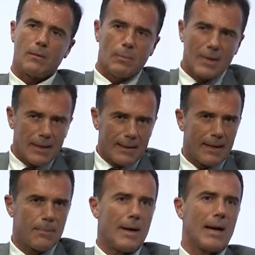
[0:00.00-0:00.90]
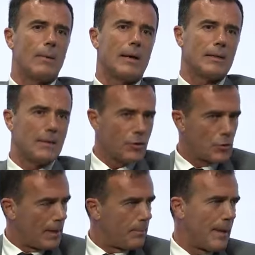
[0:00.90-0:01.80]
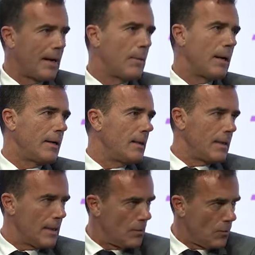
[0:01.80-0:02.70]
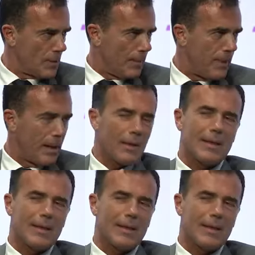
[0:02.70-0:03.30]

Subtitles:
Military power, digital power, industrial power.